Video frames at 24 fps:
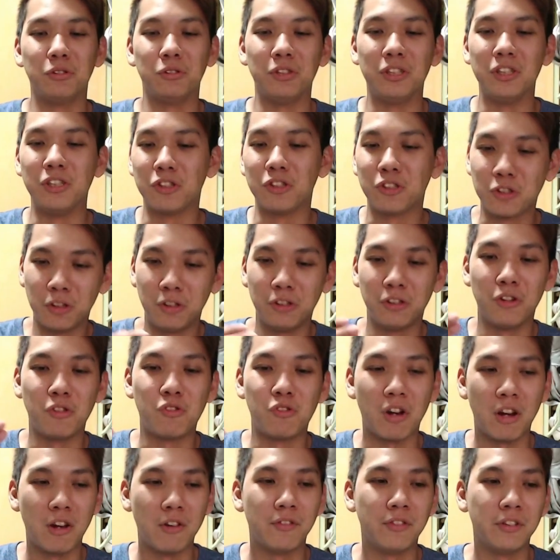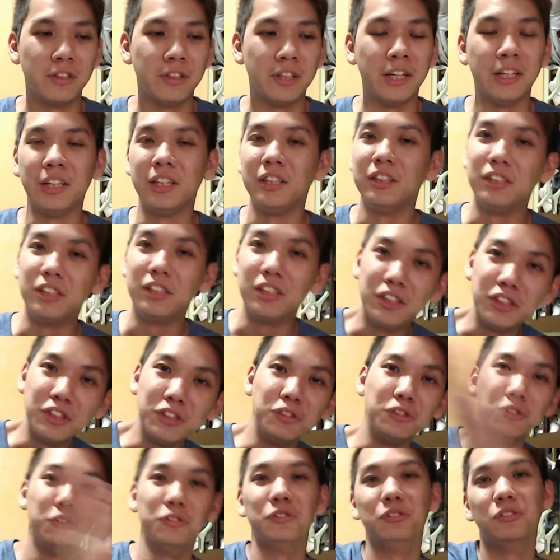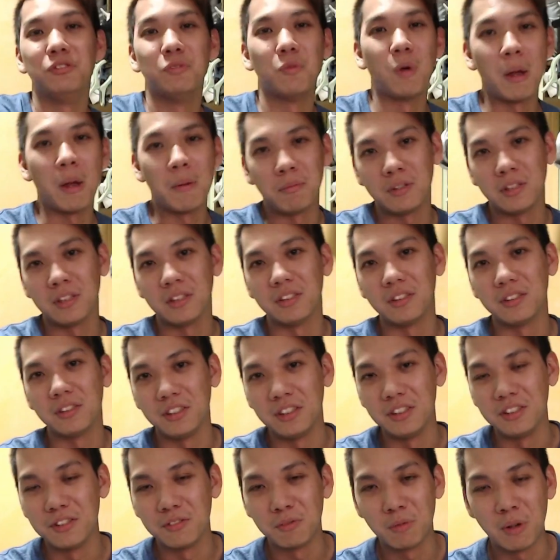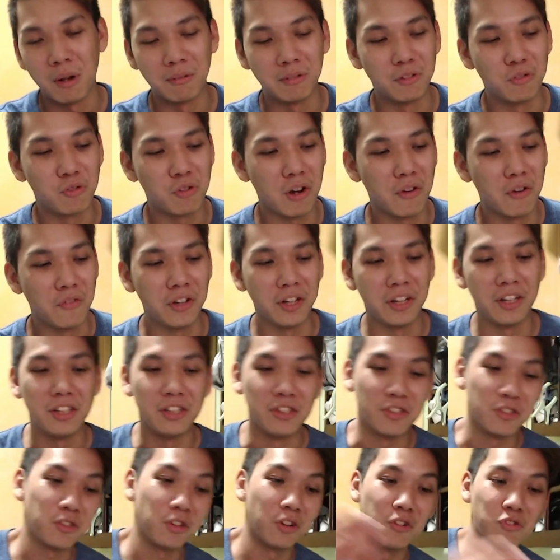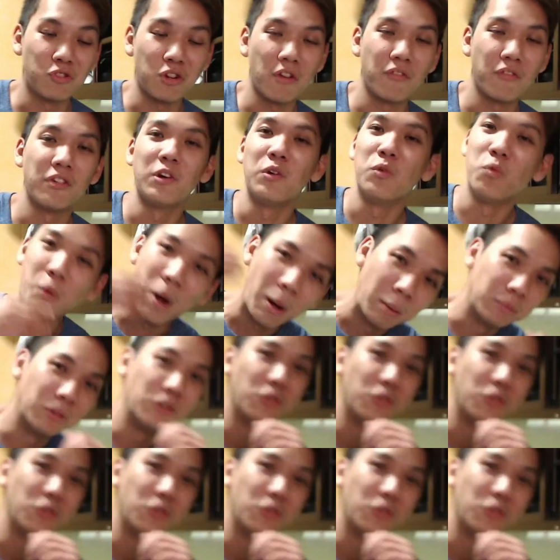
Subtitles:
install the driver, and then DDU, wipe the driver, and then install the driver, wipe the